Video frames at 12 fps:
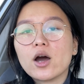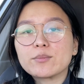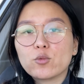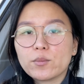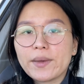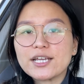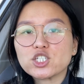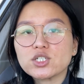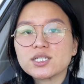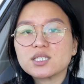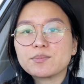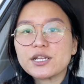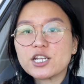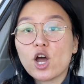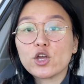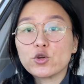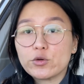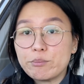more patients, but
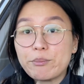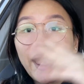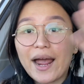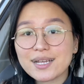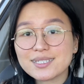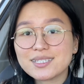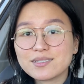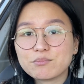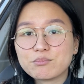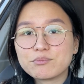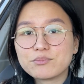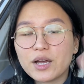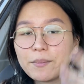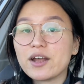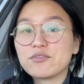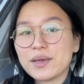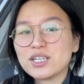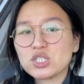not your max amount
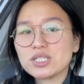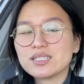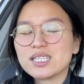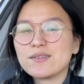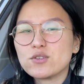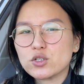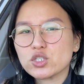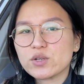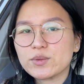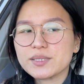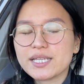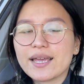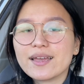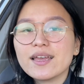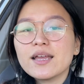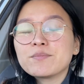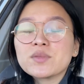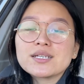of patients, if you understand what I'm saying.
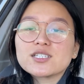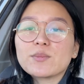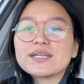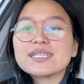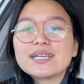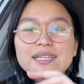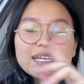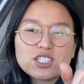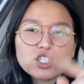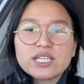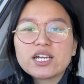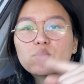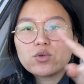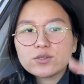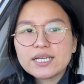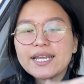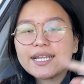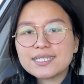So basically, it's just like a
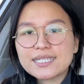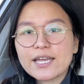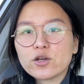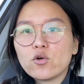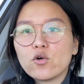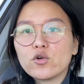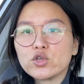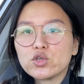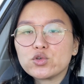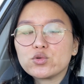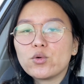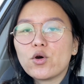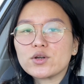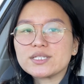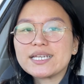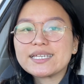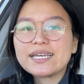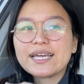rotating cycle. You are
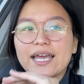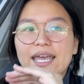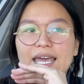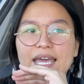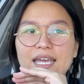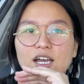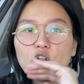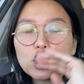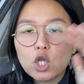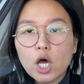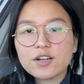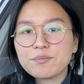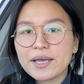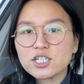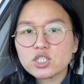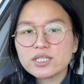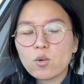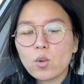taking a lot of
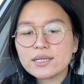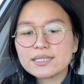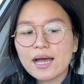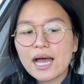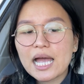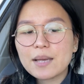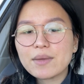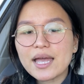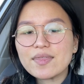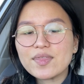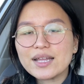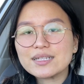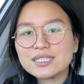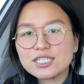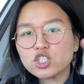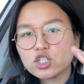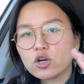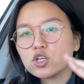patients at one time and then
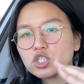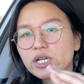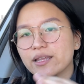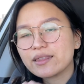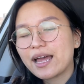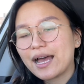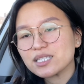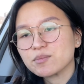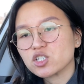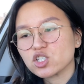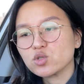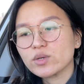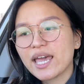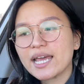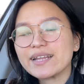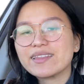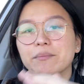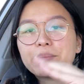discharging as much as you can,
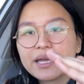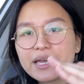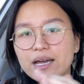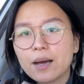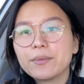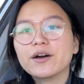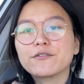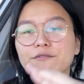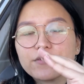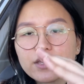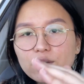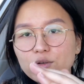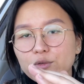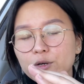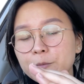and then picking up a few